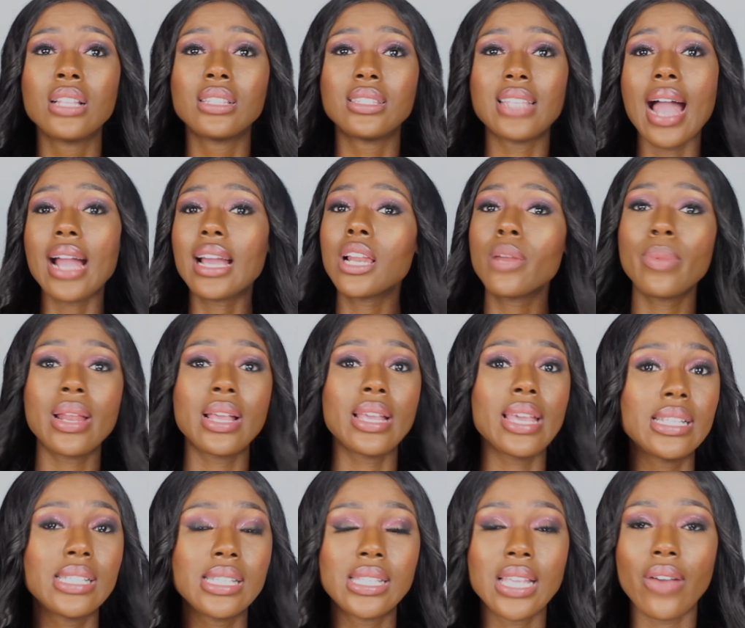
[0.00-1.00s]
That could have been
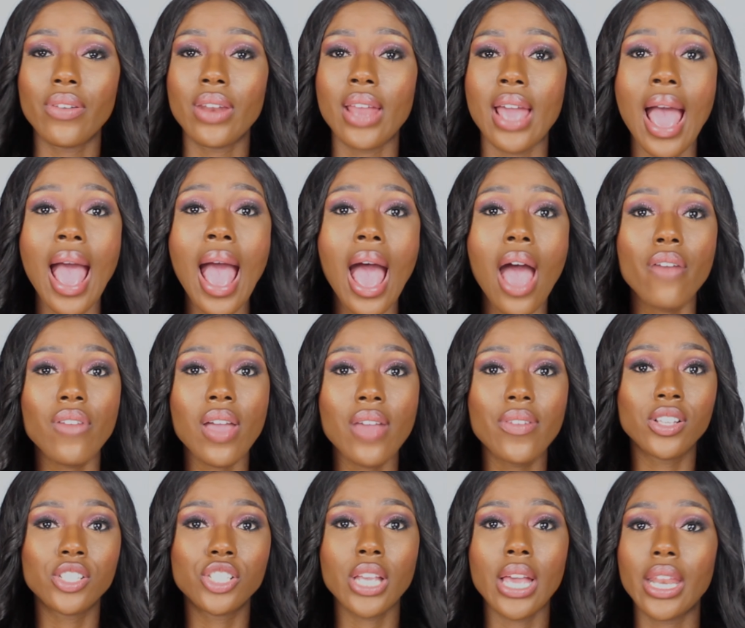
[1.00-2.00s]
an easy 7.5
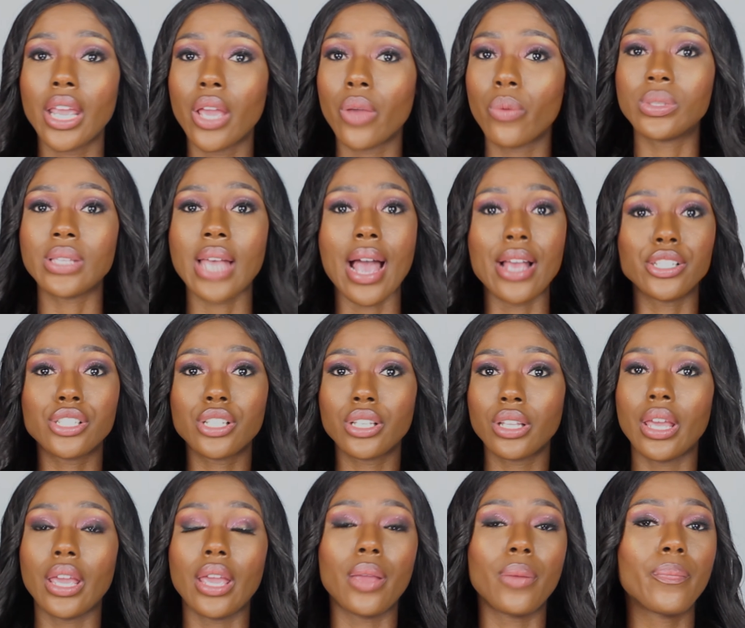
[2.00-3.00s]
and the shedding was
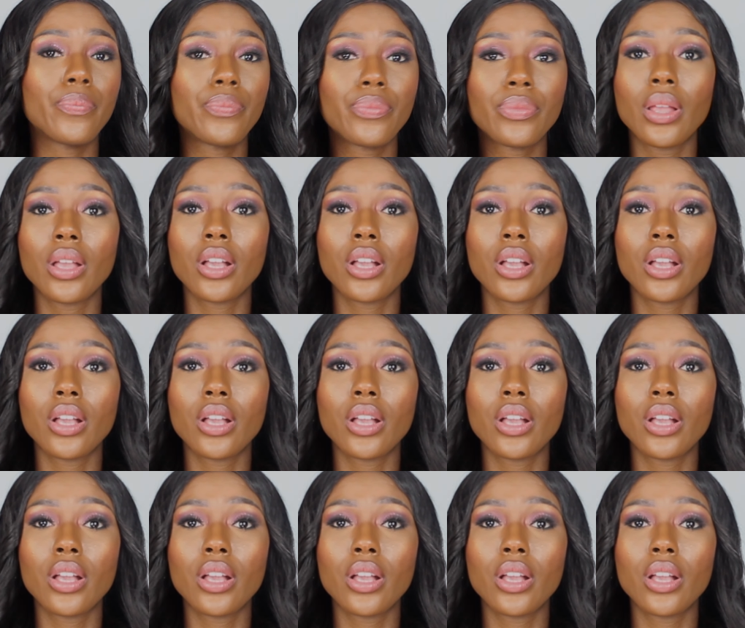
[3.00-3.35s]
actually